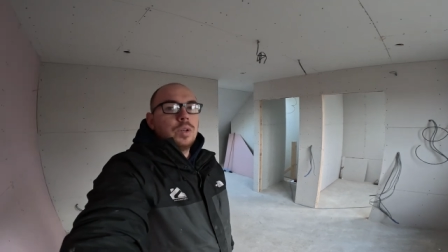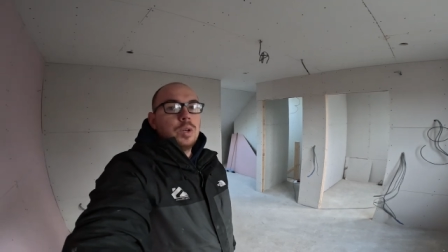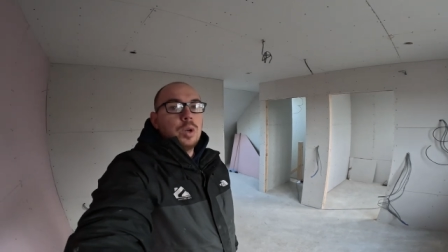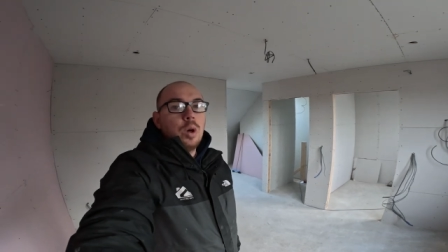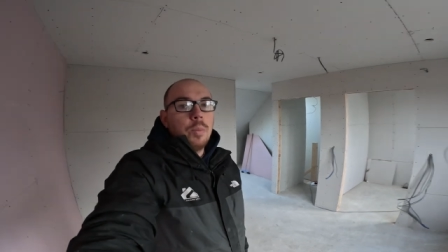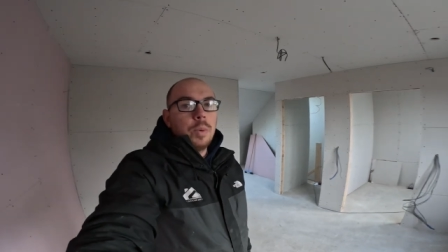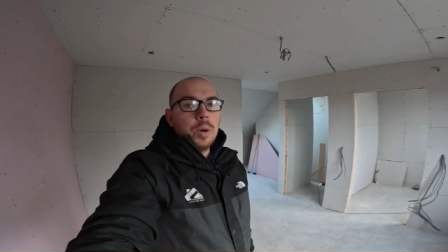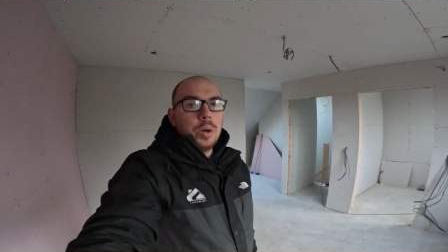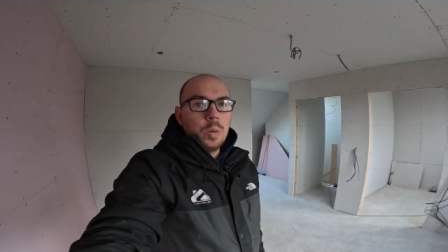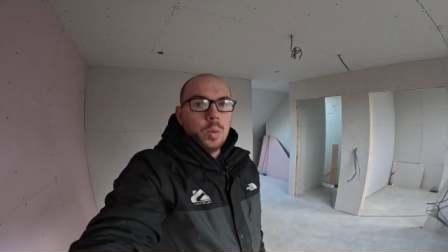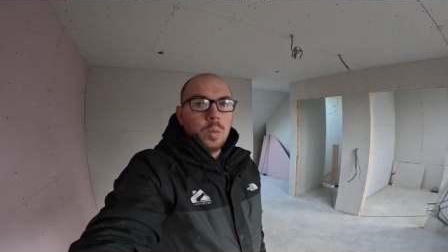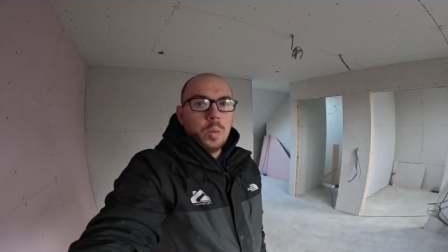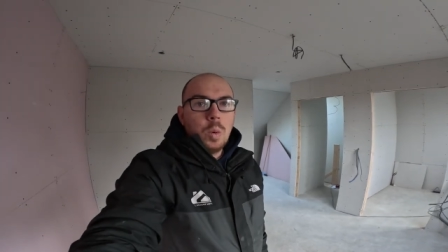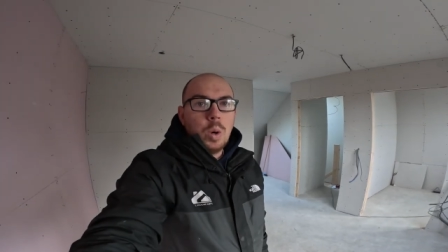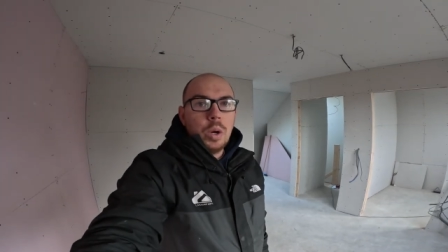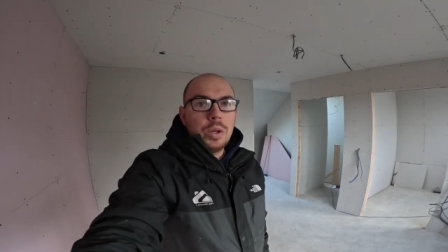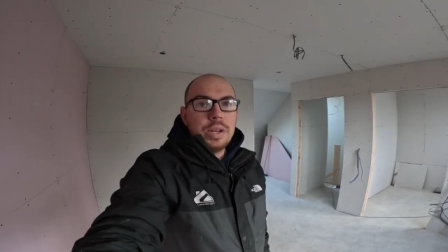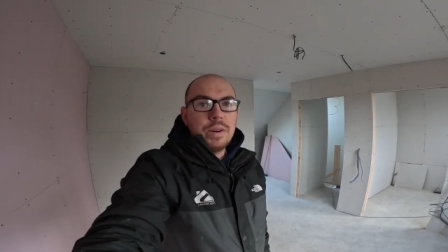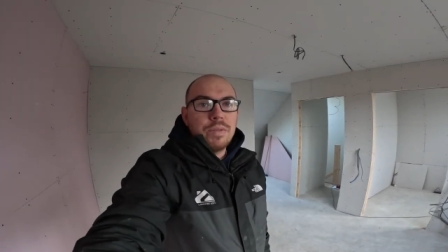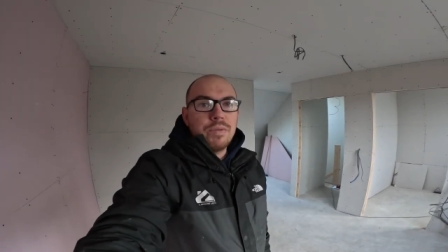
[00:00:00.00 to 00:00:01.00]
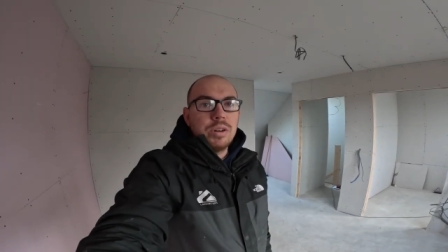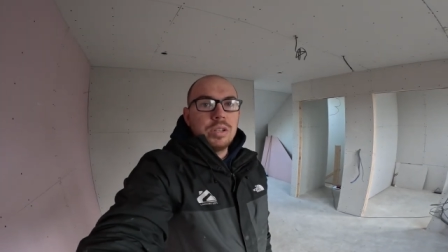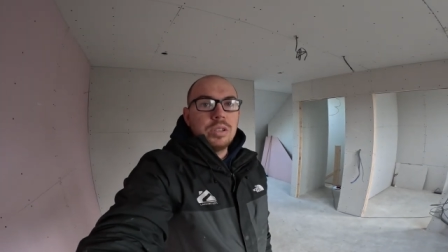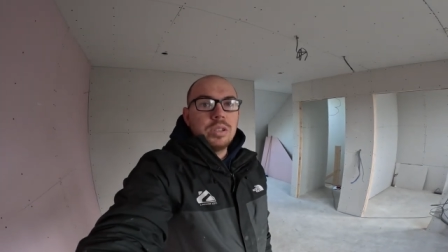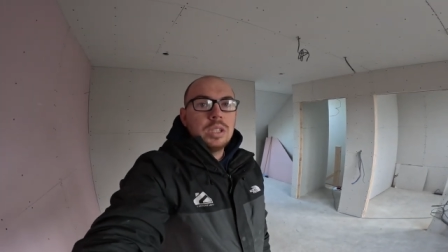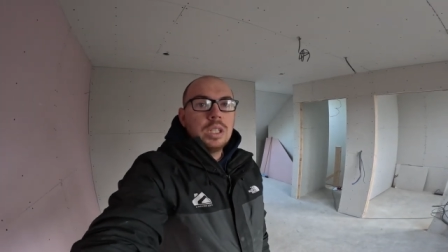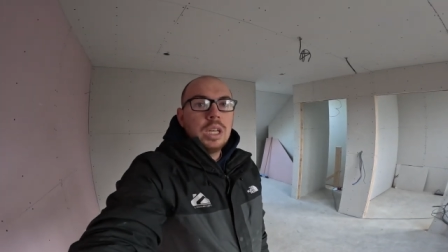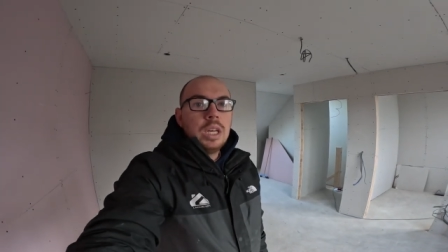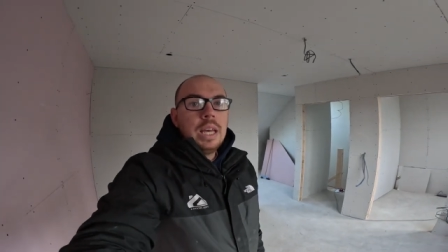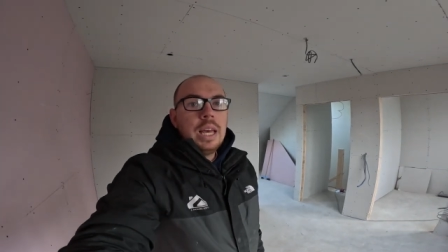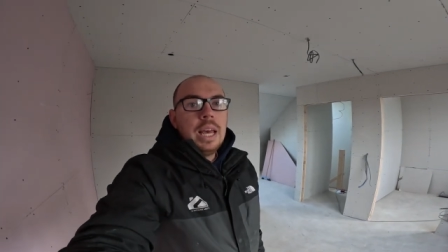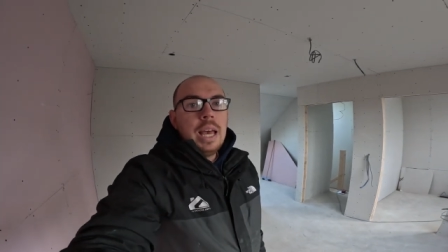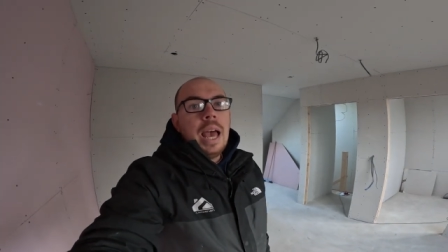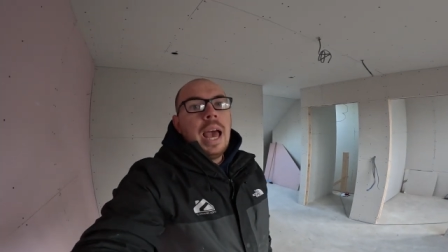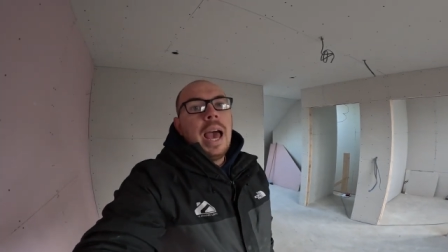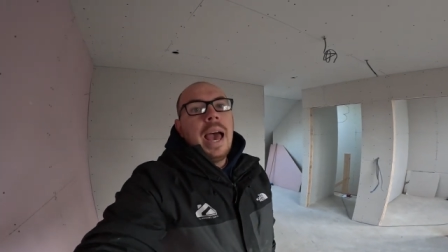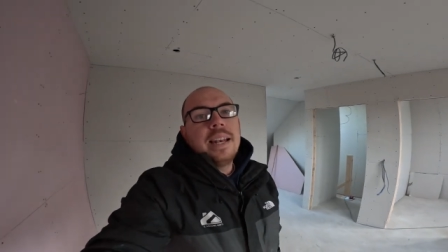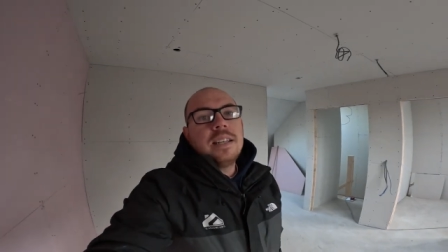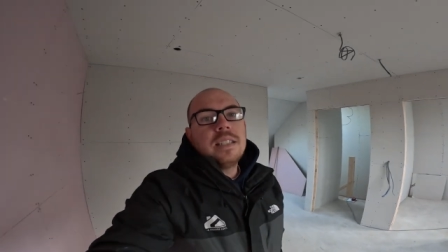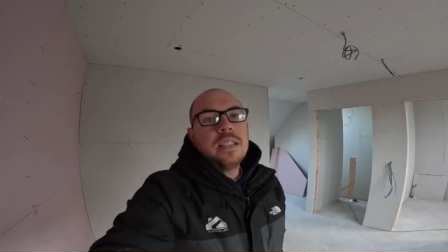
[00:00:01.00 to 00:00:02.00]
phenomenal, what a difference.
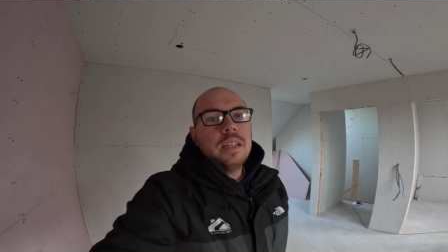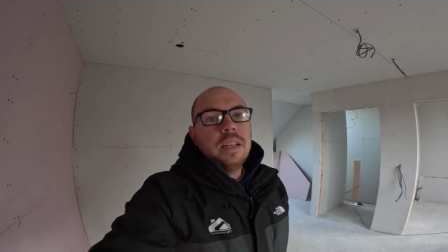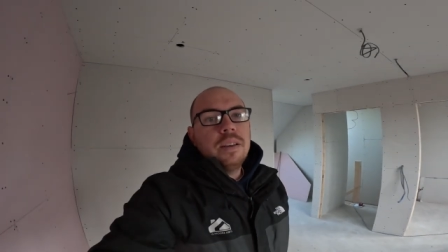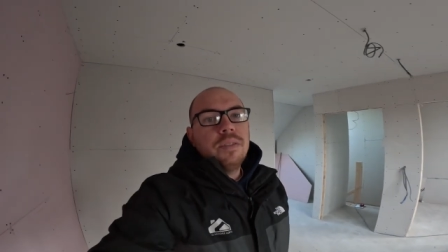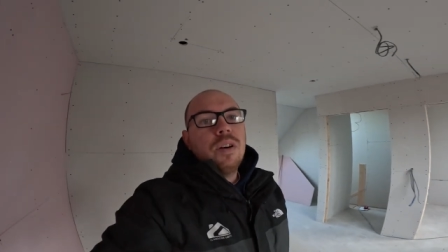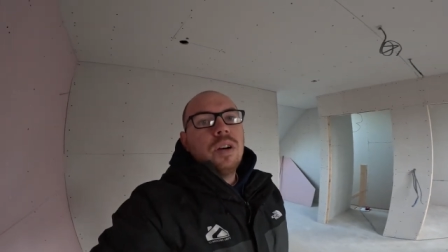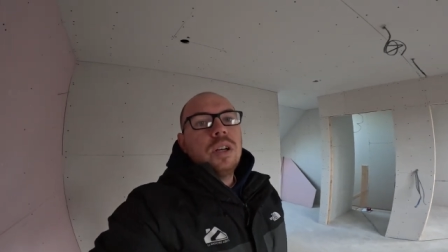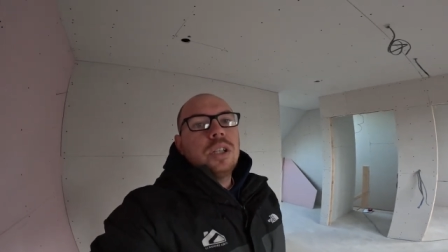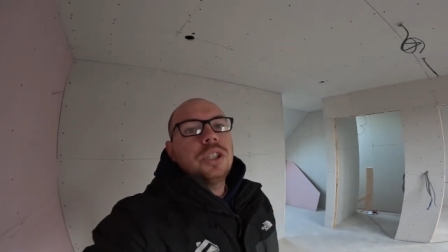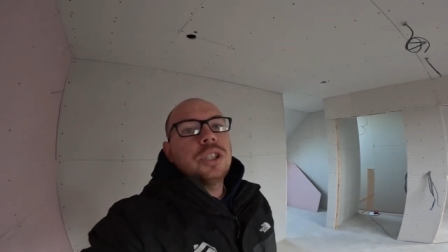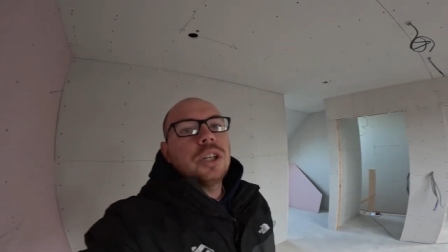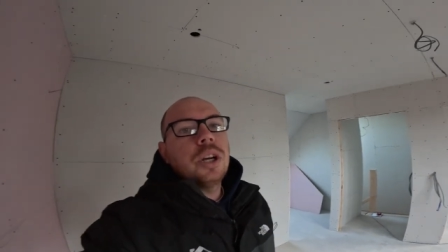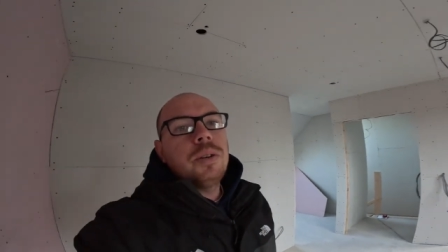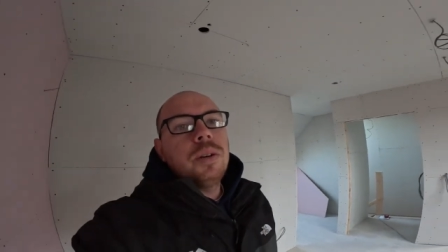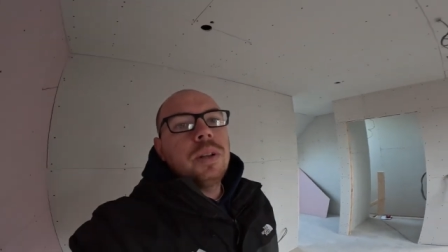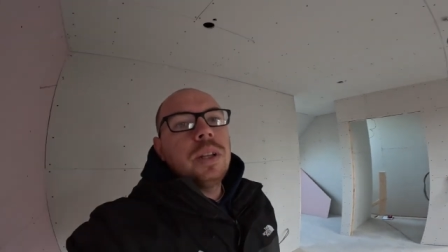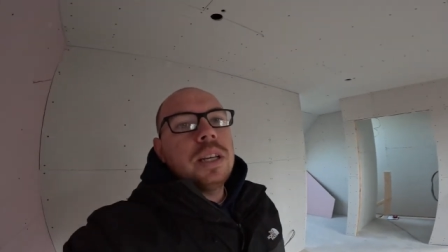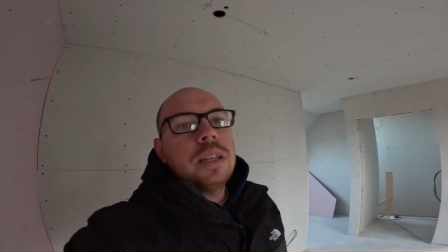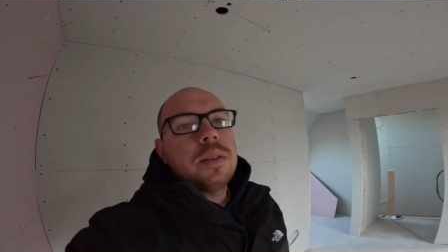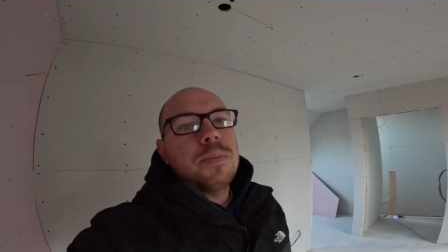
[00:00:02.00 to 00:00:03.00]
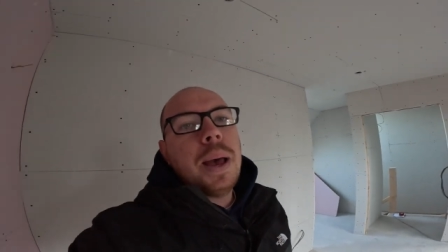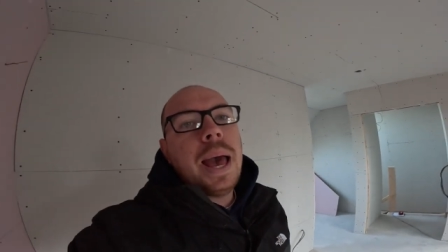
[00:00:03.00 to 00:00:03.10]
And if I show you this